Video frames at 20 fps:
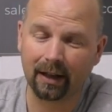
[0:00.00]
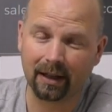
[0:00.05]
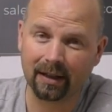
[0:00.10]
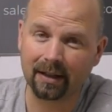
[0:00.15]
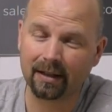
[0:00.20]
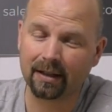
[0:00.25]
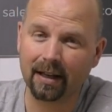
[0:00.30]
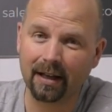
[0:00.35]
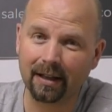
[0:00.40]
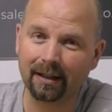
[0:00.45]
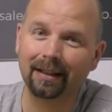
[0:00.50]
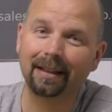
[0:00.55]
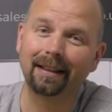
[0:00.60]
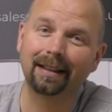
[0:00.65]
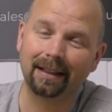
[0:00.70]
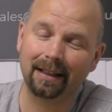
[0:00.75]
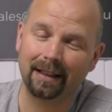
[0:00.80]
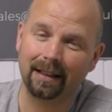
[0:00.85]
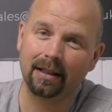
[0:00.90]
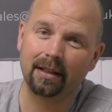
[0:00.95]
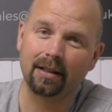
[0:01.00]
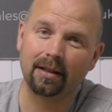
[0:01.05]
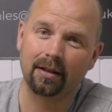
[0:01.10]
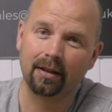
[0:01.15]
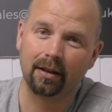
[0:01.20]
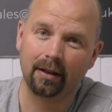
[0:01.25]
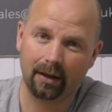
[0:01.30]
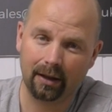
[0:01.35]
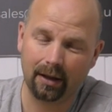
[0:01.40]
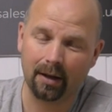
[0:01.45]
As I said, it
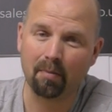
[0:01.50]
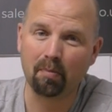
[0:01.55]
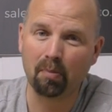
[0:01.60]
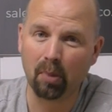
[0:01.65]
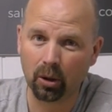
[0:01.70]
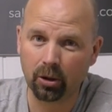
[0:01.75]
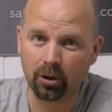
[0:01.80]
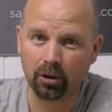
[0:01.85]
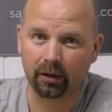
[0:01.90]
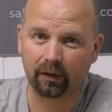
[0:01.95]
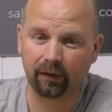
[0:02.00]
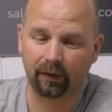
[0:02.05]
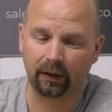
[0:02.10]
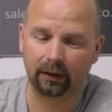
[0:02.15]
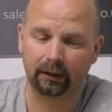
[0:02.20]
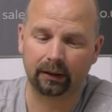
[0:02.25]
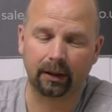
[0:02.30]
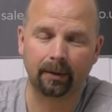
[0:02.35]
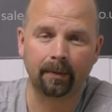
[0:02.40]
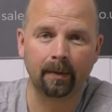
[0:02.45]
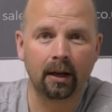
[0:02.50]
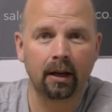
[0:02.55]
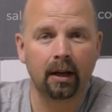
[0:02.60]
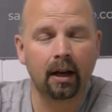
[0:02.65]
is a budget filter.